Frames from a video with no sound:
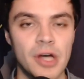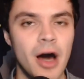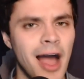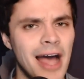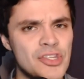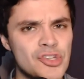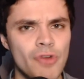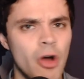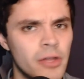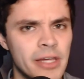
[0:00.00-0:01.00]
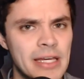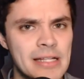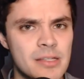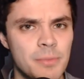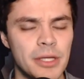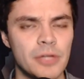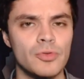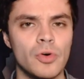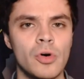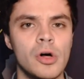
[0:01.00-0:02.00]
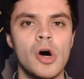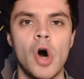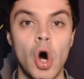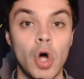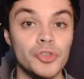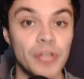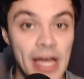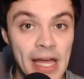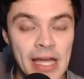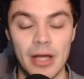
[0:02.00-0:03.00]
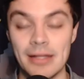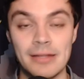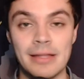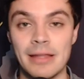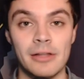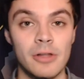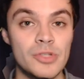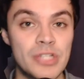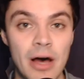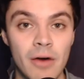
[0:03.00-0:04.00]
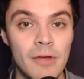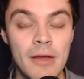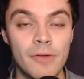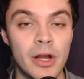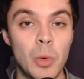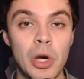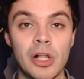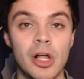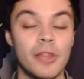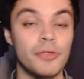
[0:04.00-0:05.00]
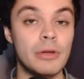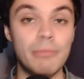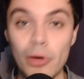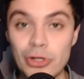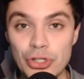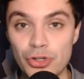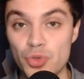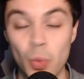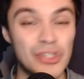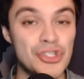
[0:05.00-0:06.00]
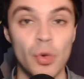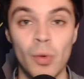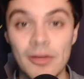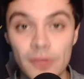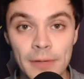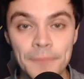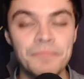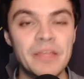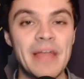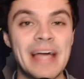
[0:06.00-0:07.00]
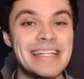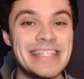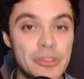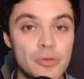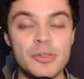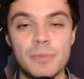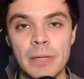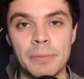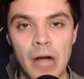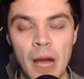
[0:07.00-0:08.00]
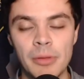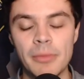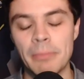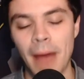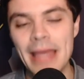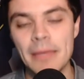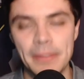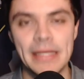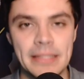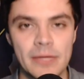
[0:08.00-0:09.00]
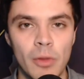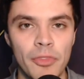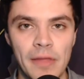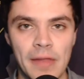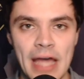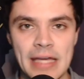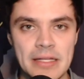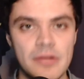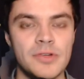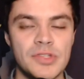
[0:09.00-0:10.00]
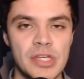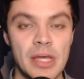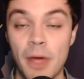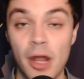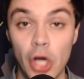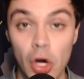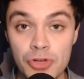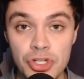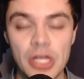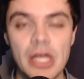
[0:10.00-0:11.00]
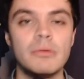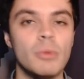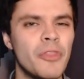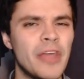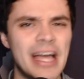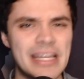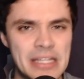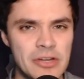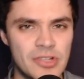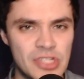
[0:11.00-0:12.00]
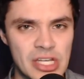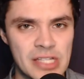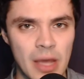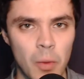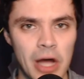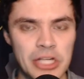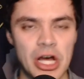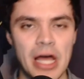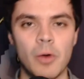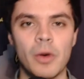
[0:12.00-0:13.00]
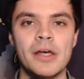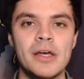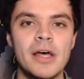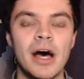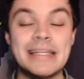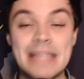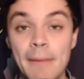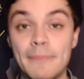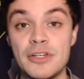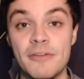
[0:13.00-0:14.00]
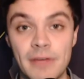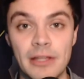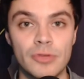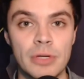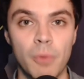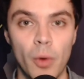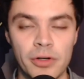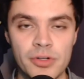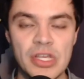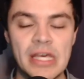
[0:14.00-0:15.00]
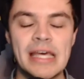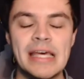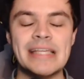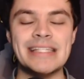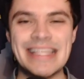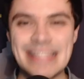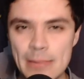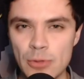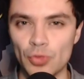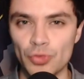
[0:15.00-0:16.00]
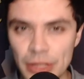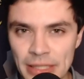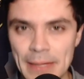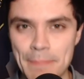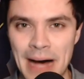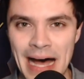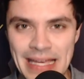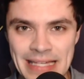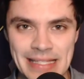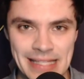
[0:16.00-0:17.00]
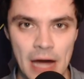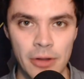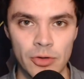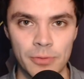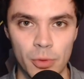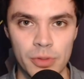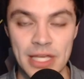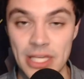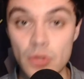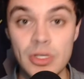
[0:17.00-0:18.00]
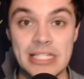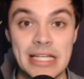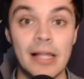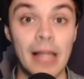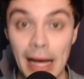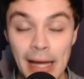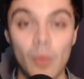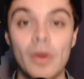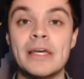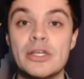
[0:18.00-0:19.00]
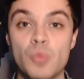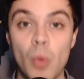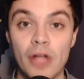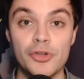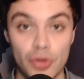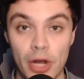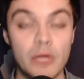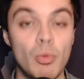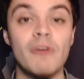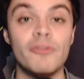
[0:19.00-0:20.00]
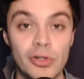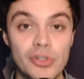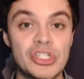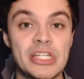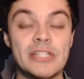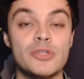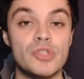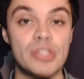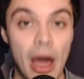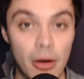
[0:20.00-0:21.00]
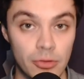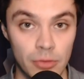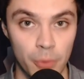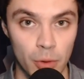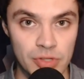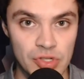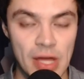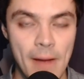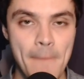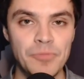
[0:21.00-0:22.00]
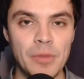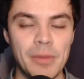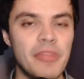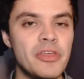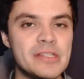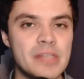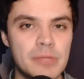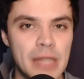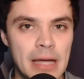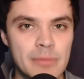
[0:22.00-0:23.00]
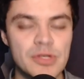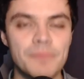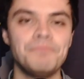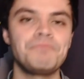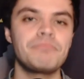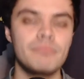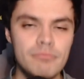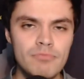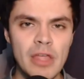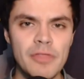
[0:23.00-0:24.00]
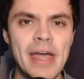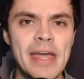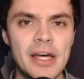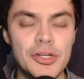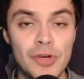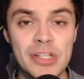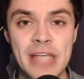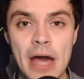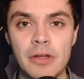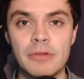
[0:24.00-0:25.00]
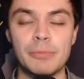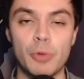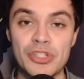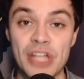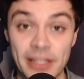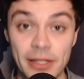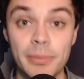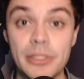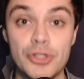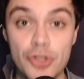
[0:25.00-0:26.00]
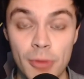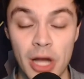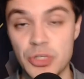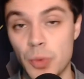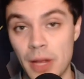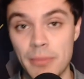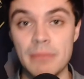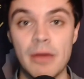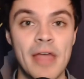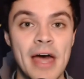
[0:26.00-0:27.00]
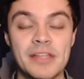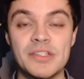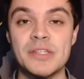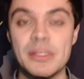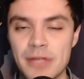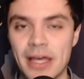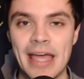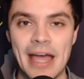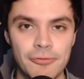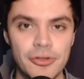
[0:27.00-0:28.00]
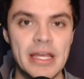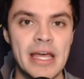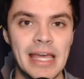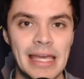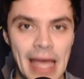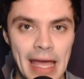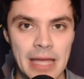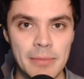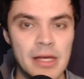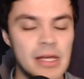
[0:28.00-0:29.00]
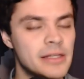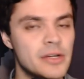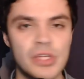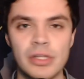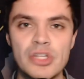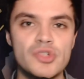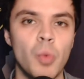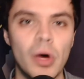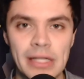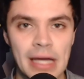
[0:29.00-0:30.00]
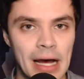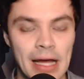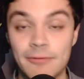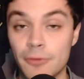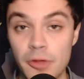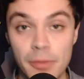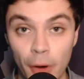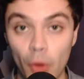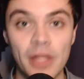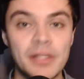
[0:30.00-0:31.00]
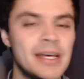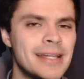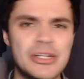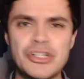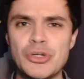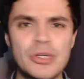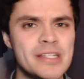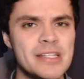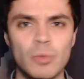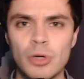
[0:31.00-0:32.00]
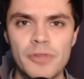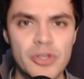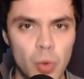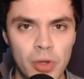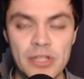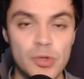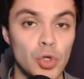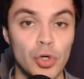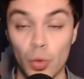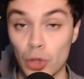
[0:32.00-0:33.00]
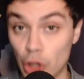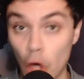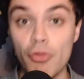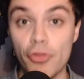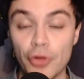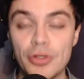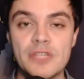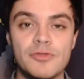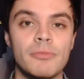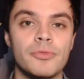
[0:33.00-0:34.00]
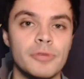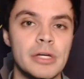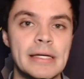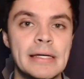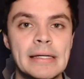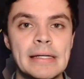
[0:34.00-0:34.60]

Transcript: The Hawkeyes struggling against the pick-and-roll all day. I didn't think they closed out very well on three-point shooters whatsoever. That continues to be a problem. In my opinion, one thing that I continue to see, I'm not a coach, but one thing I continue to see as I watch Iowa attempt to defend three-pointers is they seem to really buy into scouting reports. Like, you can tell Iowa is well-trained, well-versed into scouting reports. But I think sometimes they trust scouting reports a little bit too much. And what I mean by that is it seems like every game there's at least one guy for the opponent that's shooting somewhere in the 20s or low 30s from three.